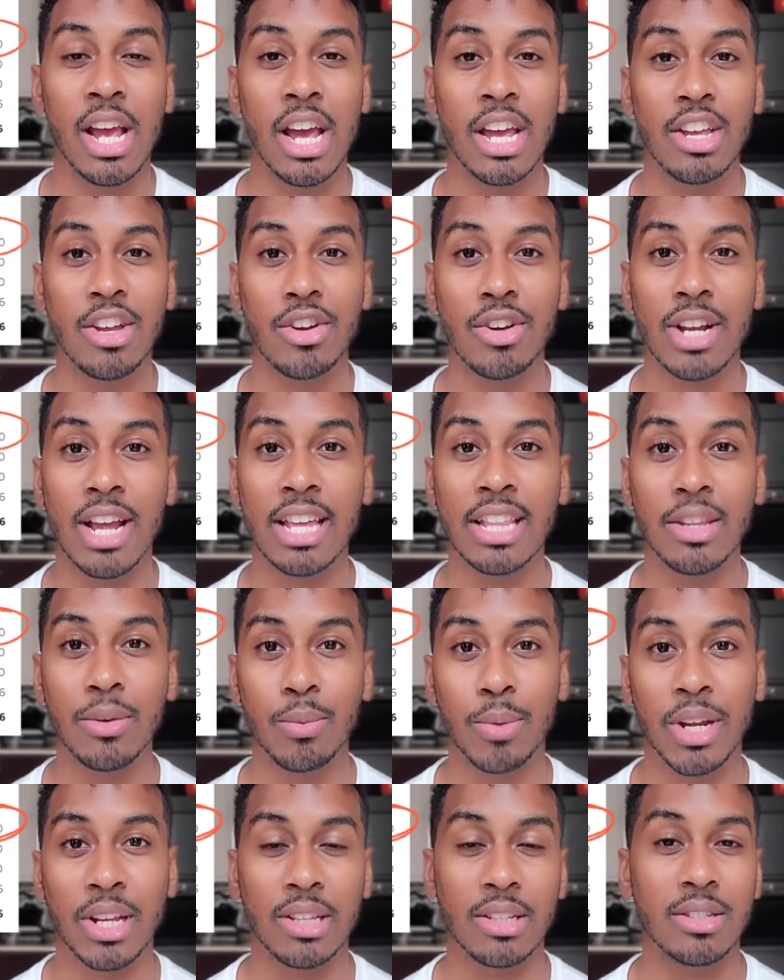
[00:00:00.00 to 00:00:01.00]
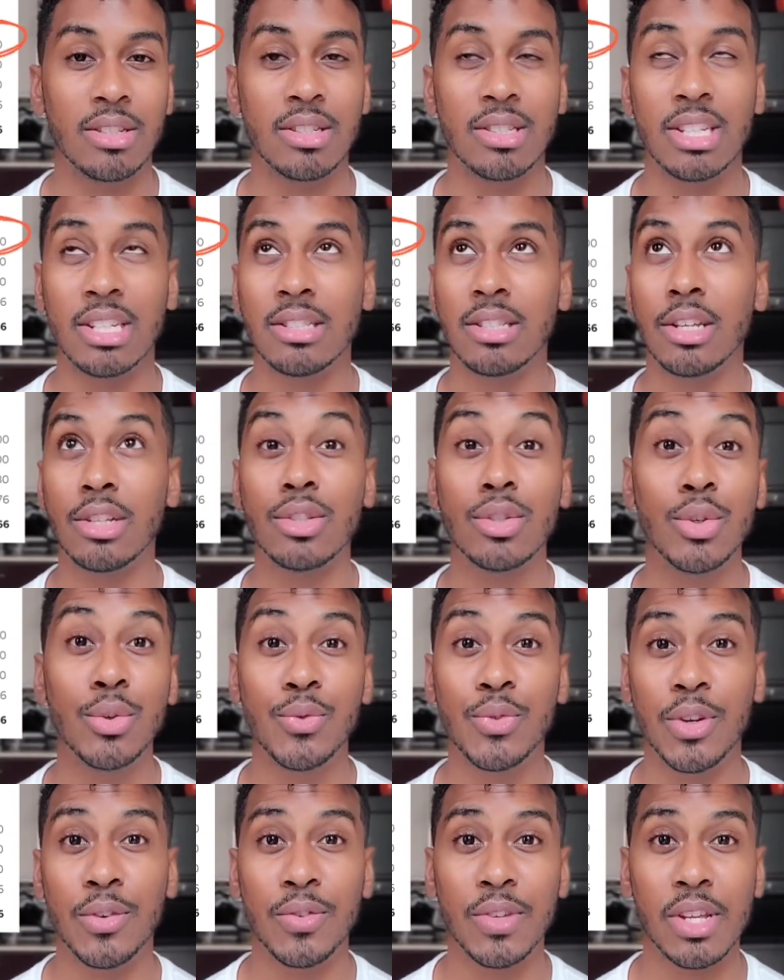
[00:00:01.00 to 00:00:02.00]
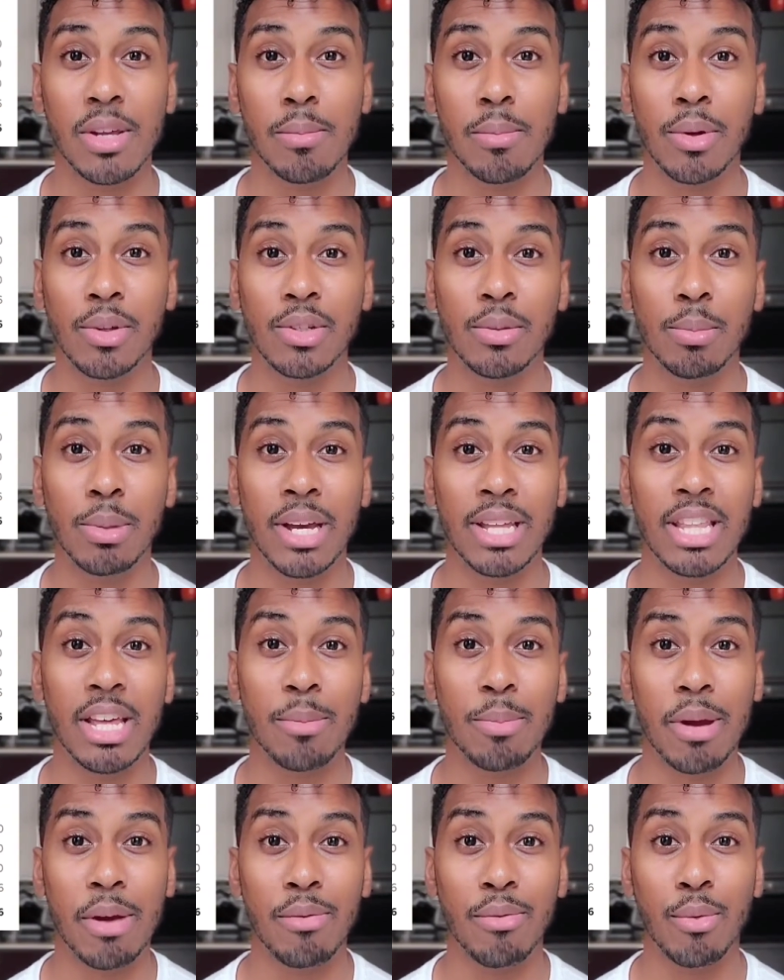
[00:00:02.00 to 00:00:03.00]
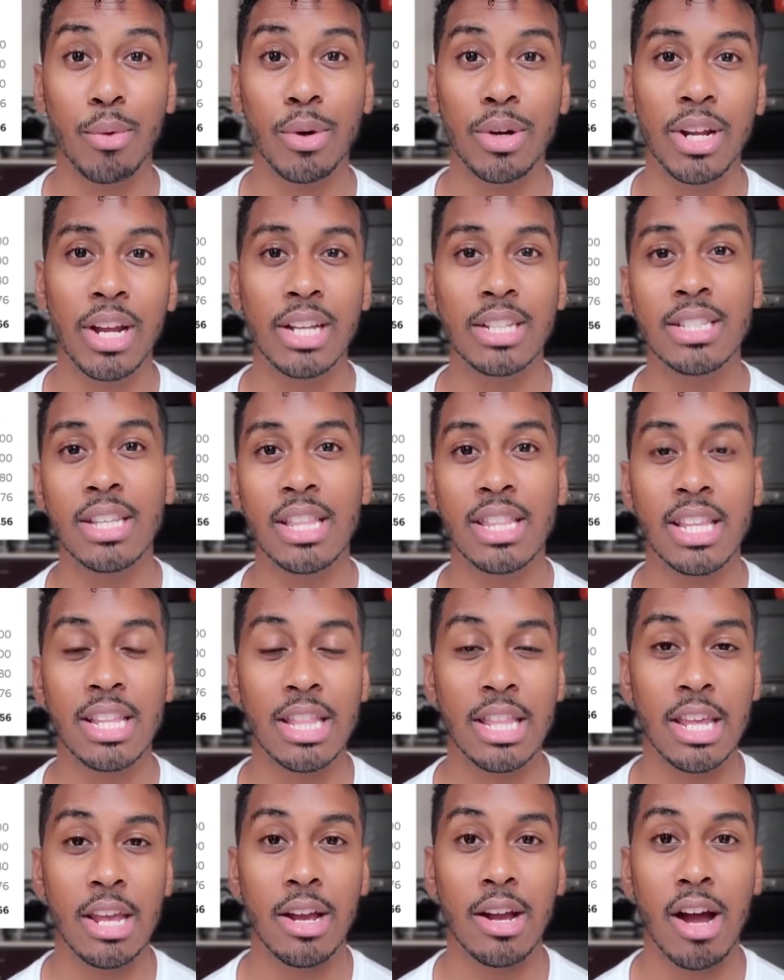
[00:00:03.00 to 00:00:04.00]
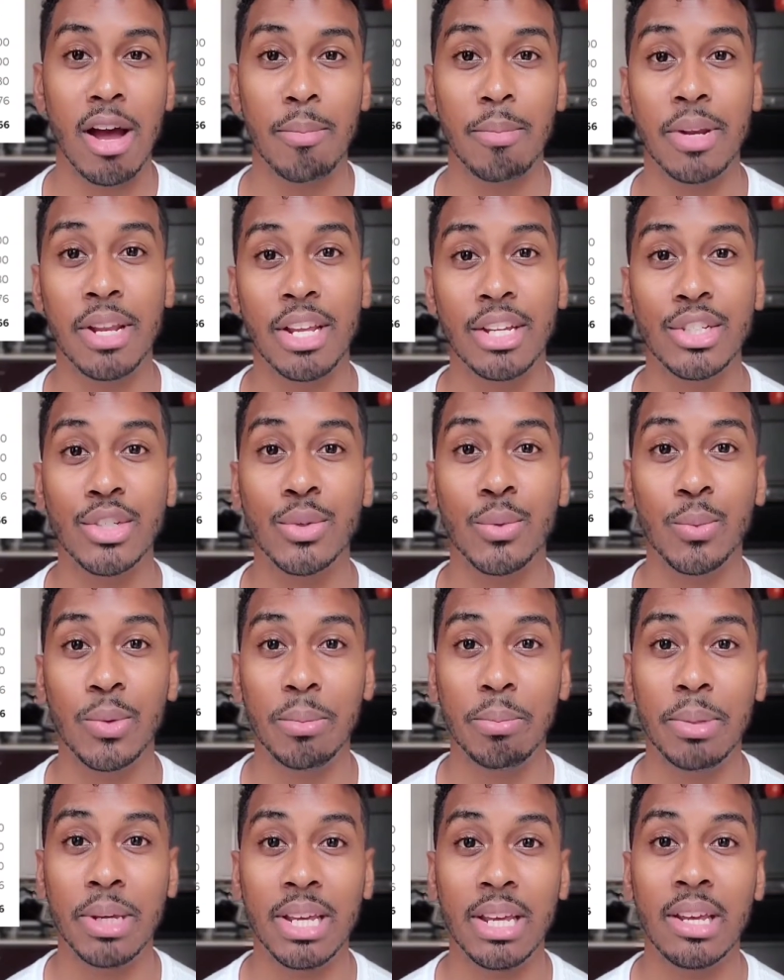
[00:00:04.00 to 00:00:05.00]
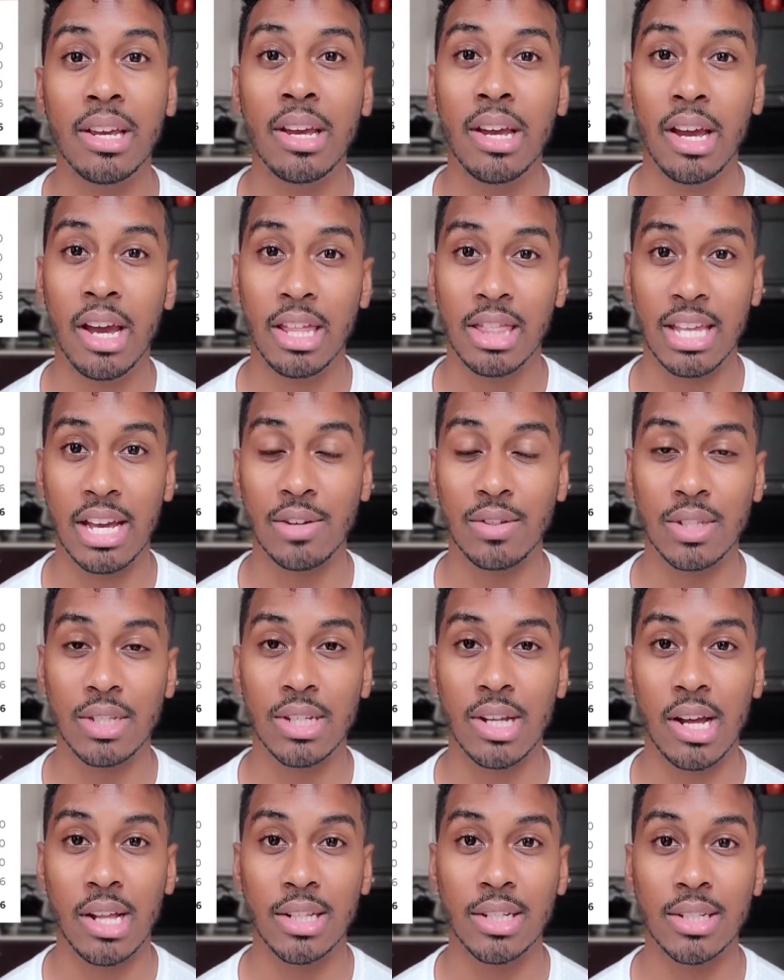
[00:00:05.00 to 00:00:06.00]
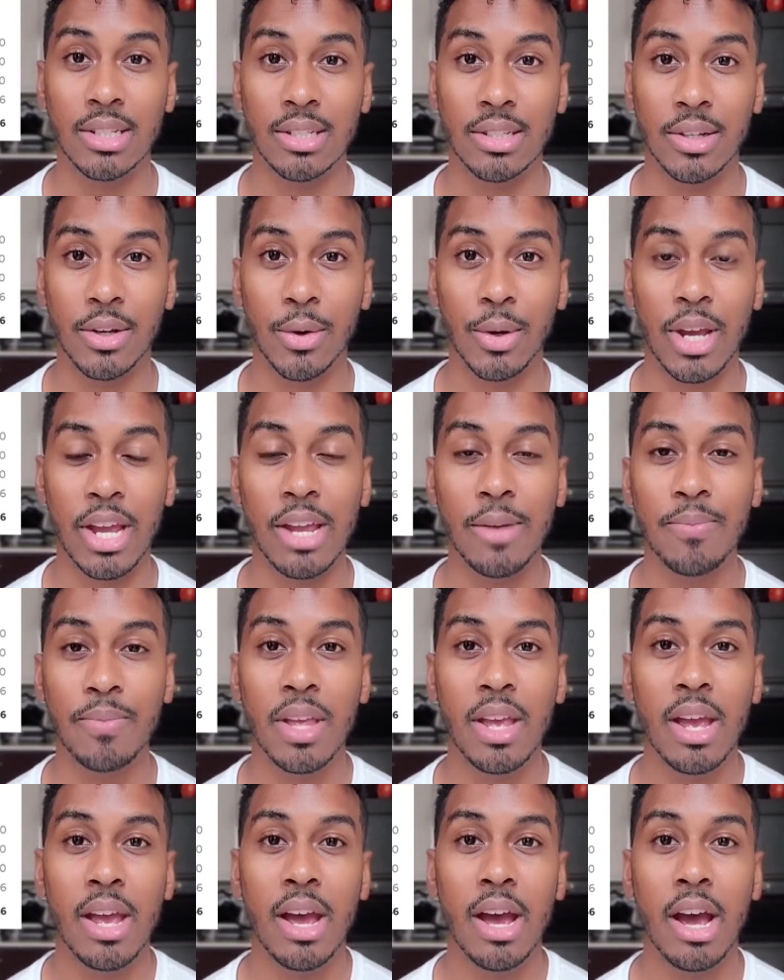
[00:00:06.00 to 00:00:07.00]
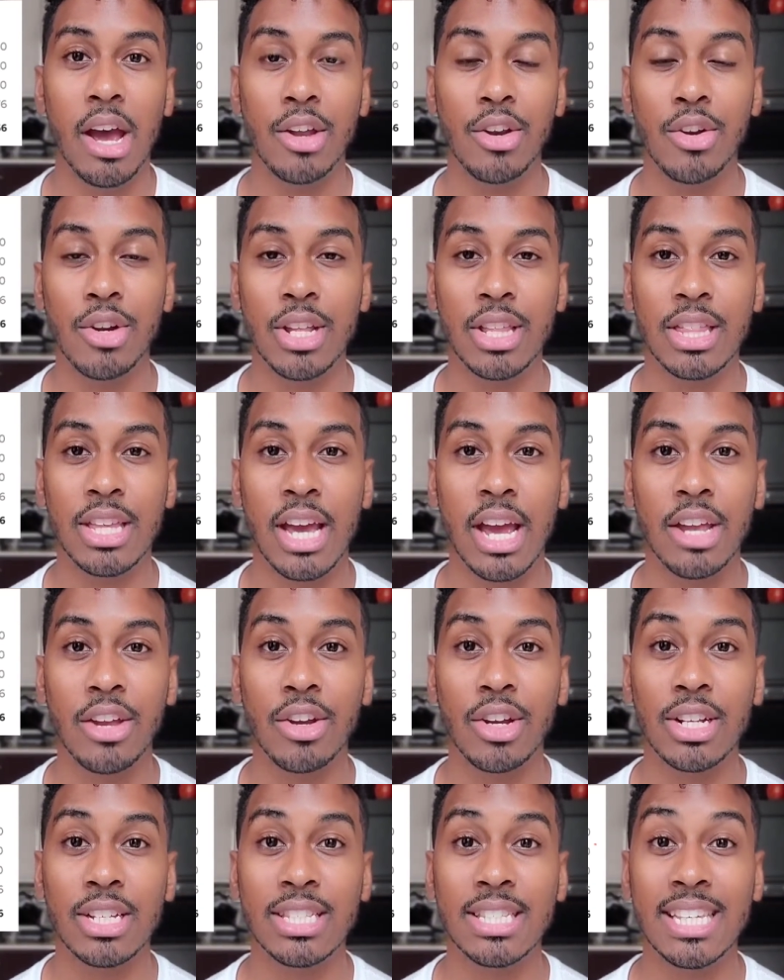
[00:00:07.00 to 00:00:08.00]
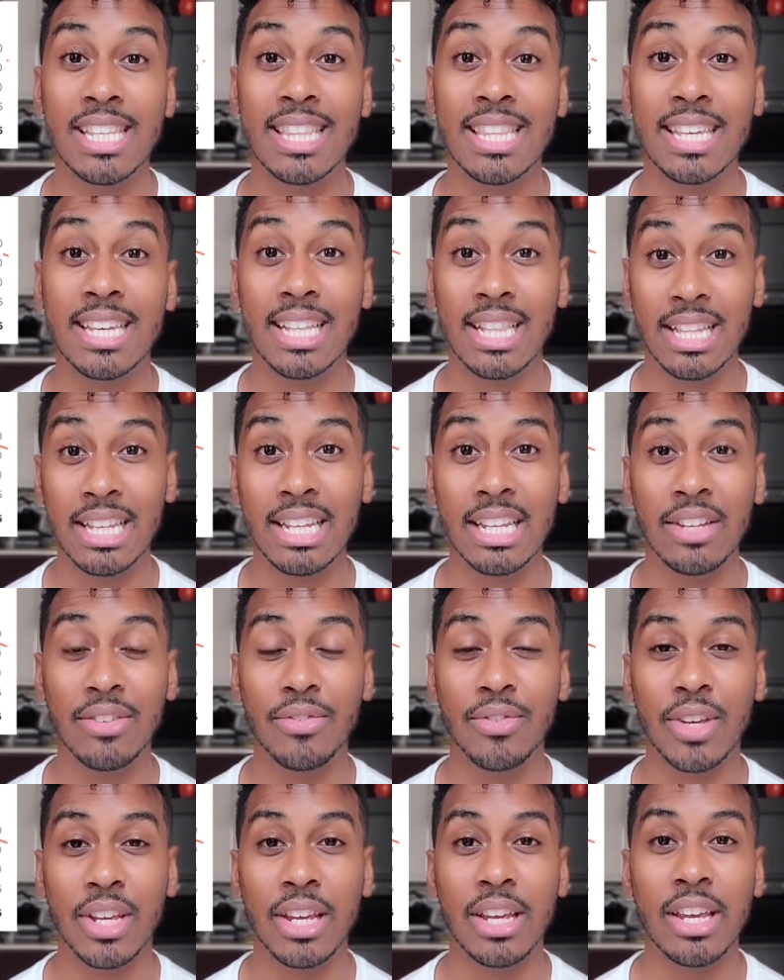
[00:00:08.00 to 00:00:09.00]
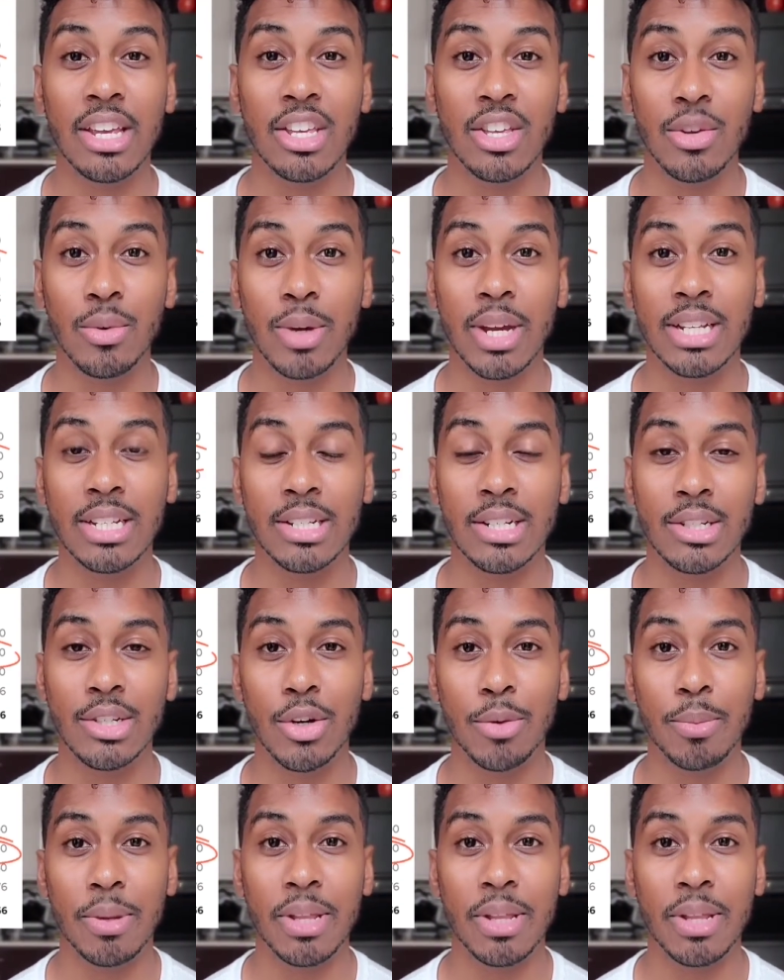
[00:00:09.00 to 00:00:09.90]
your nightly rate, let's just say it's like $250, multiply that by 4 nights, then the accommodation would be $1,000, okay? Underneath that, you're going to see the cleaning fee. You get to determine